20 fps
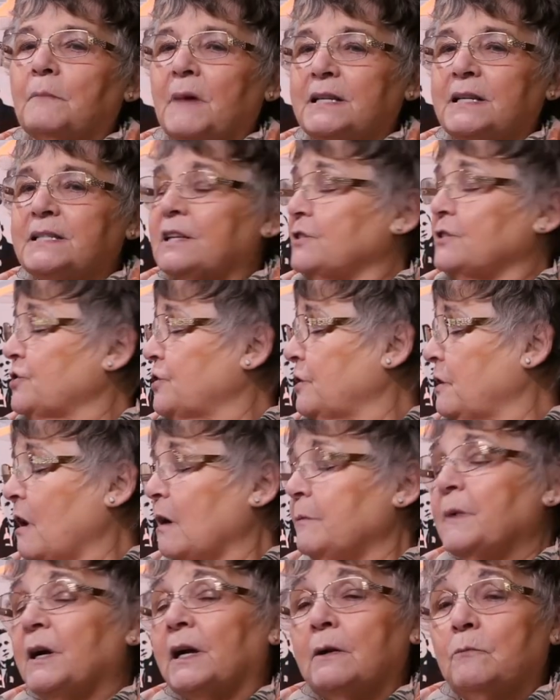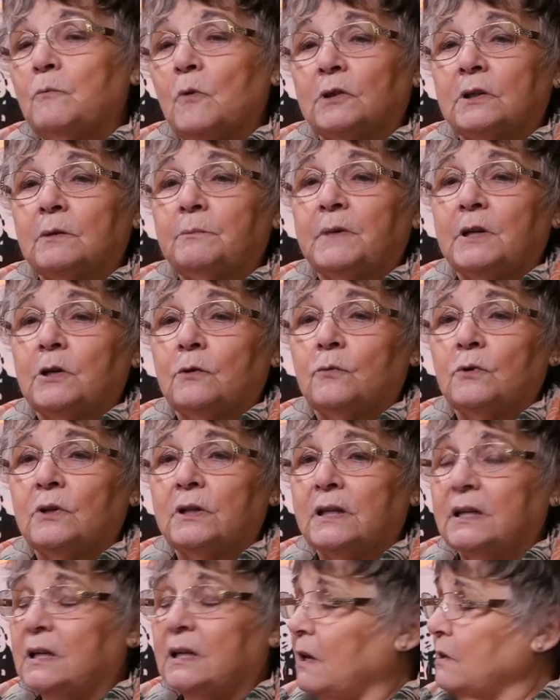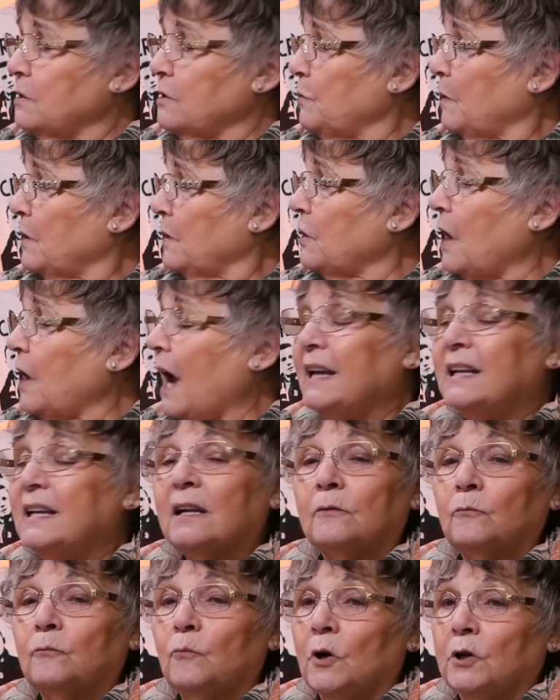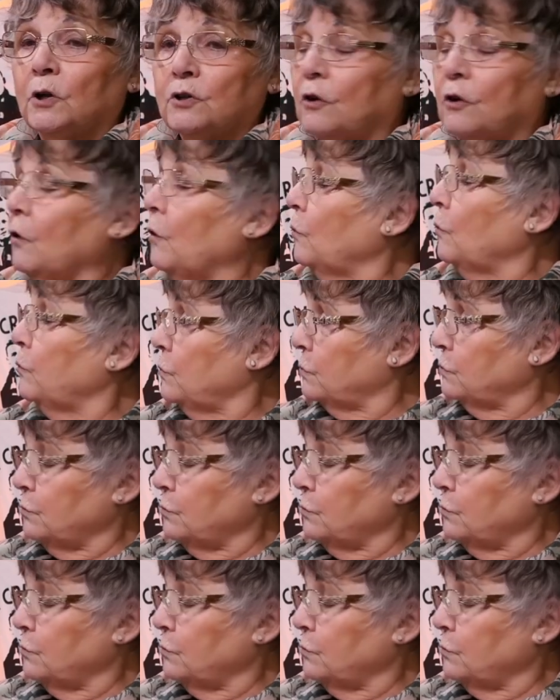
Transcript: My sister, Mary, wanted me to go to the dance with her. I didn't want to go.